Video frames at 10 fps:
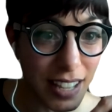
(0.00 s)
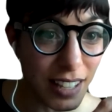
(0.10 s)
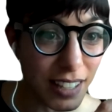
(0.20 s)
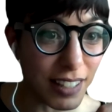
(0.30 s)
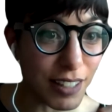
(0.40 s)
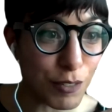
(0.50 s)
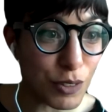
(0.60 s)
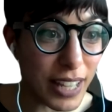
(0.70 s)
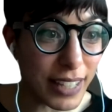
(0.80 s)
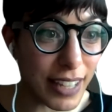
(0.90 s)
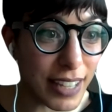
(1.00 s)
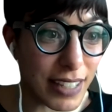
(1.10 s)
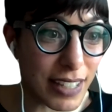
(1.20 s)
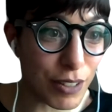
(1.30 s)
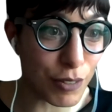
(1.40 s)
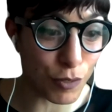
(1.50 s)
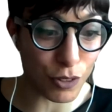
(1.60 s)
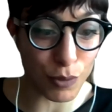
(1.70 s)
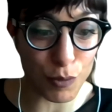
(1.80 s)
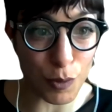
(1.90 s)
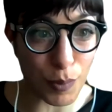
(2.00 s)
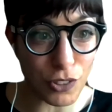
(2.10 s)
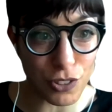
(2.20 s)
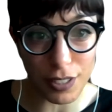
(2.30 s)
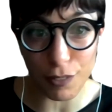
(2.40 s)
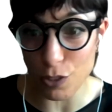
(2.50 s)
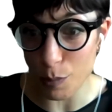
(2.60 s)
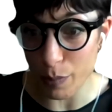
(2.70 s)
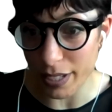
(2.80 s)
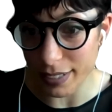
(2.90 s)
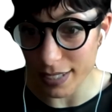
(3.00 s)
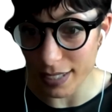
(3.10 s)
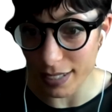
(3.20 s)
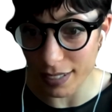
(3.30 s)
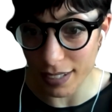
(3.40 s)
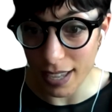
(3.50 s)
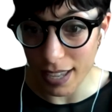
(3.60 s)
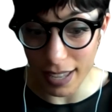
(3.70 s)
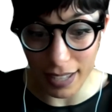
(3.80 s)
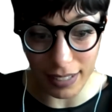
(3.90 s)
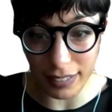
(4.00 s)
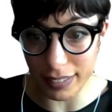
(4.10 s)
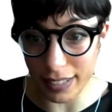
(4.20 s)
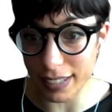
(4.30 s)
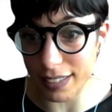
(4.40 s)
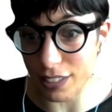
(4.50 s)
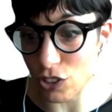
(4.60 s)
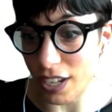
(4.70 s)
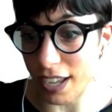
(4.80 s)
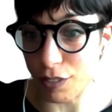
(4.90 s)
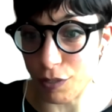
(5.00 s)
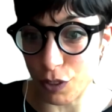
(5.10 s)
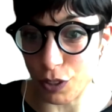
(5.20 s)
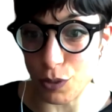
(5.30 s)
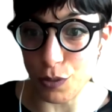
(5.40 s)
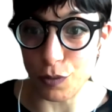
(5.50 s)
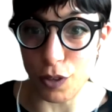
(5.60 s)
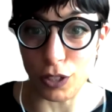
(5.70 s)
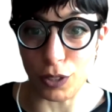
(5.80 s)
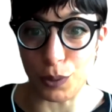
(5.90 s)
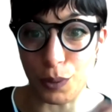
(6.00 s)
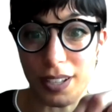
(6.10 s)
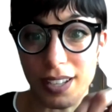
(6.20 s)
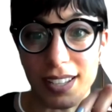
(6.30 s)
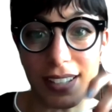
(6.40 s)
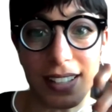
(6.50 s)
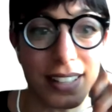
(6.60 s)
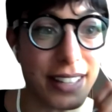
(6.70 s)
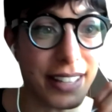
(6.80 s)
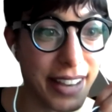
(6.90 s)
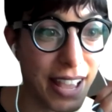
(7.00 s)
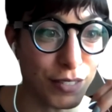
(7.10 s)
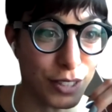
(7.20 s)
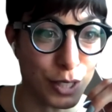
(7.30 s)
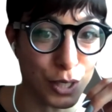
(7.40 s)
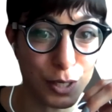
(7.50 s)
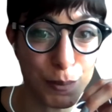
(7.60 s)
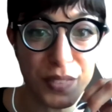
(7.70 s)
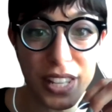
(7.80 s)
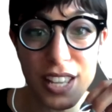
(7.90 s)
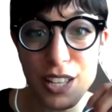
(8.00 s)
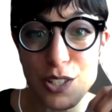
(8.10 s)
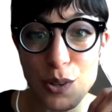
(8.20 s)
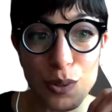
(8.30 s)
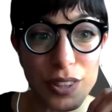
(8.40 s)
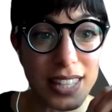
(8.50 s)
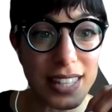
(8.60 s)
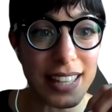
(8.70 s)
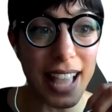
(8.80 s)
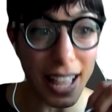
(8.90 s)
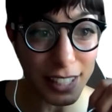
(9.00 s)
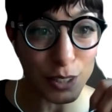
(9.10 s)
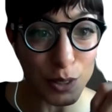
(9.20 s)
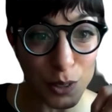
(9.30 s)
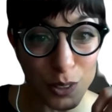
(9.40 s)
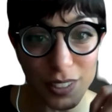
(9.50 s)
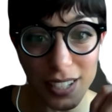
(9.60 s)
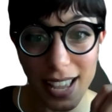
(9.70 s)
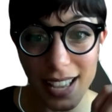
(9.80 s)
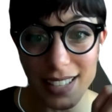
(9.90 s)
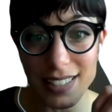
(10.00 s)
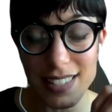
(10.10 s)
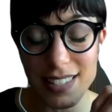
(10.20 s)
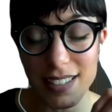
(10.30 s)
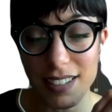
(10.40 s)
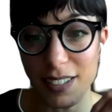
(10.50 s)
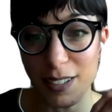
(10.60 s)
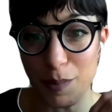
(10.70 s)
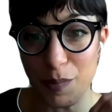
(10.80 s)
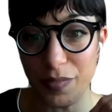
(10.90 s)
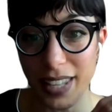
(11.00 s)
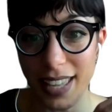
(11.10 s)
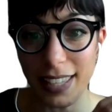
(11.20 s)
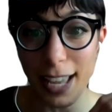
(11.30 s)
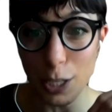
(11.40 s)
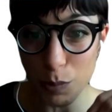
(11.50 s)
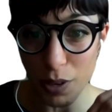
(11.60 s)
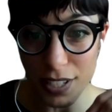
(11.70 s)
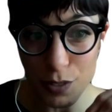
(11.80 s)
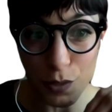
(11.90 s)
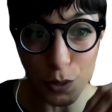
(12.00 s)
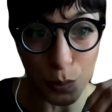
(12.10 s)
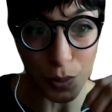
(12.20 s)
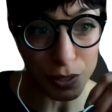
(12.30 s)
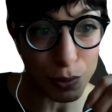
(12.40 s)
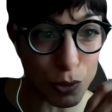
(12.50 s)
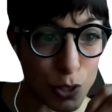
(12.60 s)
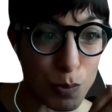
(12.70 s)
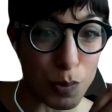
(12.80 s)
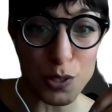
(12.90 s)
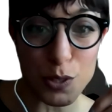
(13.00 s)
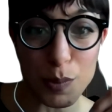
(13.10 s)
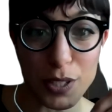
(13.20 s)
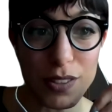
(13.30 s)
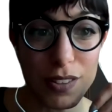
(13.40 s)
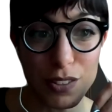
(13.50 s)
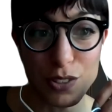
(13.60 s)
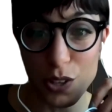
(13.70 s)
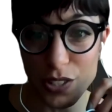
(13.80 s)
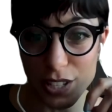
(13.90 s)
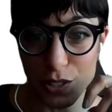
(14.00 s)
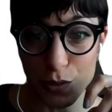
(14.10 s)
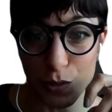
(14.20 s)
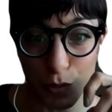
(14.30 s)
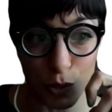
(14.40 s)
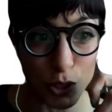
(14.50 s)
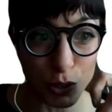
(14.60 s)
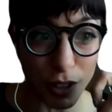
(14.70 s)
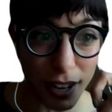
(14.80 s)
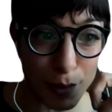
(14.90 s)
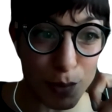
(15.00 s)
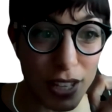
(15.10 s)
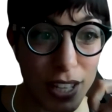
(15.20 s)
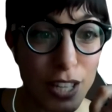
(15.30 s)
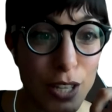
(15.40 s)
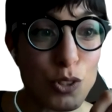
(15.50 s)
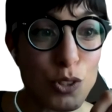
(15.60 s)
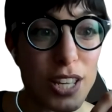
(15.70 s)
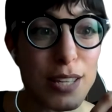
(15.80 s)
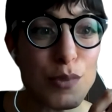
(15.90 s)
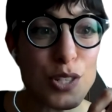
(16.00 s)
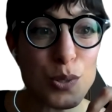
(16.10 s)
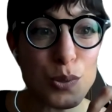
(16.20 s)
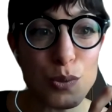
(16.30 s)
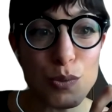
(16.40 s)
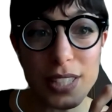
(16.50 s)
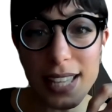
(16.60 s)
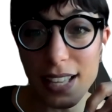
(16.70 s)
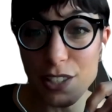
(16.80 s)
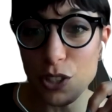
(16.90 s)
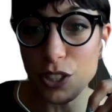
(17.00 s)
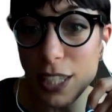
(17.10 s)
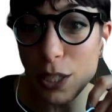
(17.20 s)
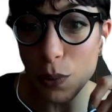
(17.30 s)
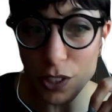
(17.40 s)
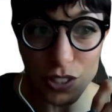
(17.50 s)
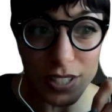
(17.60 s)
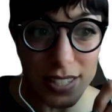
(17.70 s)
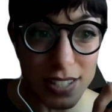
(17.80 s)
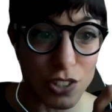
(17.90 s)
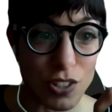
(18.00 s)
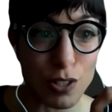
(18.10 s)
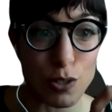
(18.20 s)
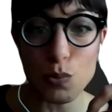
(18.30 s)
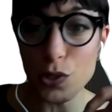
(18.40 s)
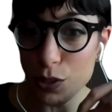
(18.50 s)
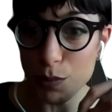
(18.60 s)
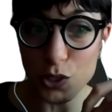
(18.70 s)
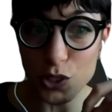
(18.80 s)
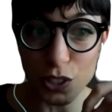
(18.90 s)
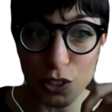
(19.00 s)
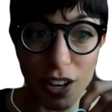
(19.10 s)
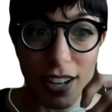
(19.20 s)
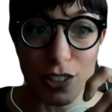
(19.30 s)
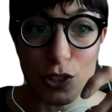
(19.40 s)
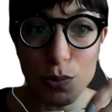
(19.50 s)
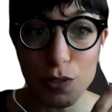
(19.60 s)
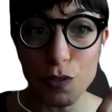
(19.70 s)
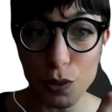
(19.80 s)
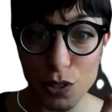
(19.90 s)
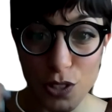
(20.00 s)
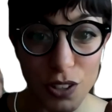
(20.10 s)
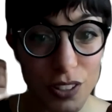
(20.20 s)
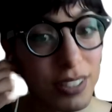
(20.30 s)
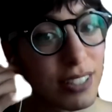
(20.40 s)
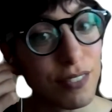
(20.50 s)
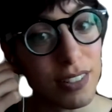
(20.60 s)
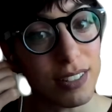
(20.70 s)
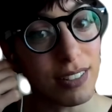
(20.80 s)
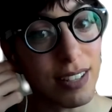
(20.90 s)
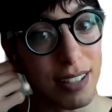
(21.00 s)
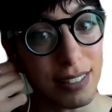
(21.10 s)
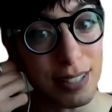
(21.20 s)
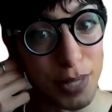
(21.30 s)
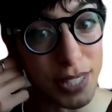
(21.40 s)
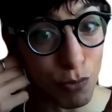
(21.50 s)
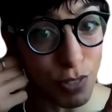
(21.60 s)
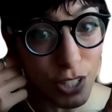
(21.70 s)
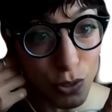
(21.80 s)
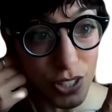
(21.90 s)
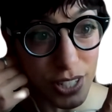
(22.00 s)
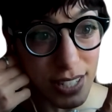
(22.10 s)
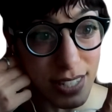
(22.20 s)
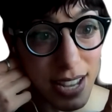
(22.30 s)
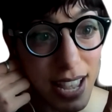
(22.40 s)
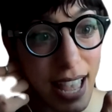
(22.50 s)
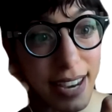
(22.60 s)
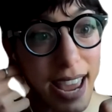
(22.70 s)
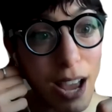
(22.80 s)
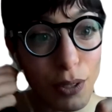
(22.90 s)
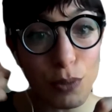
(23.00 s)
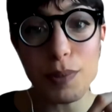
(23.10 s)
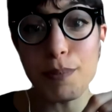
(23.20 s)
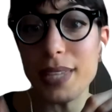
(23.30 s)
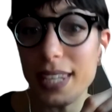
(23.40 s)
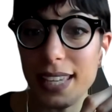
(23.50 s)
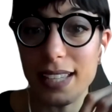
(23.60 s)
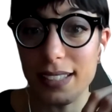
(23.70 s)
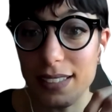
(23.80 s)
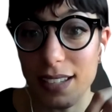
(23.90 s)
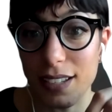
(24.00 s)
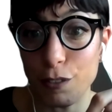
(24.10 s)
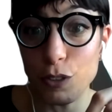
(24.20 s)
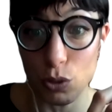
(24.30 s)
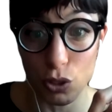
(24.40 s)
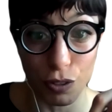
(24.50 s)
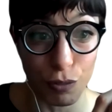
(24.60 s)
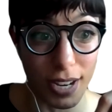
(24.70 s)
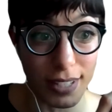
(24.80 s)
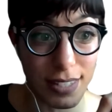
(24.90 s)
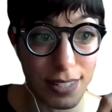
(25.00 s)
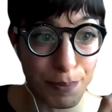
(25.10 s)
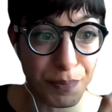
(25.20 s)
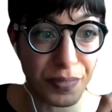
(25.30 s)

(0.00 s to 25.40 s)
If you'd like any further information, I've just plugged in a link in the chat for you to follow and have a look. So the hackathon has a cash prize for the winner, which is sponsored by the DOS Center for Future Crime, which aims to really answer key questions such as which emerging crimes should we focus on given limited resources, and how can we mitigate future threats.